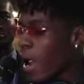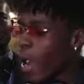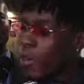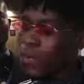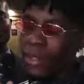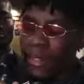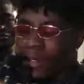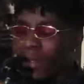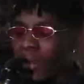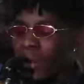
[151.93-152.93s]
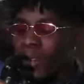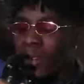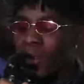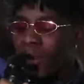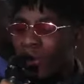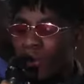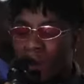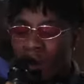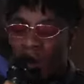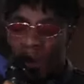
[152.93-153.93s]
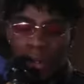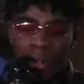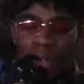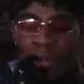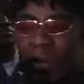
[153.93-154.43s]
I want your heart and soul and your own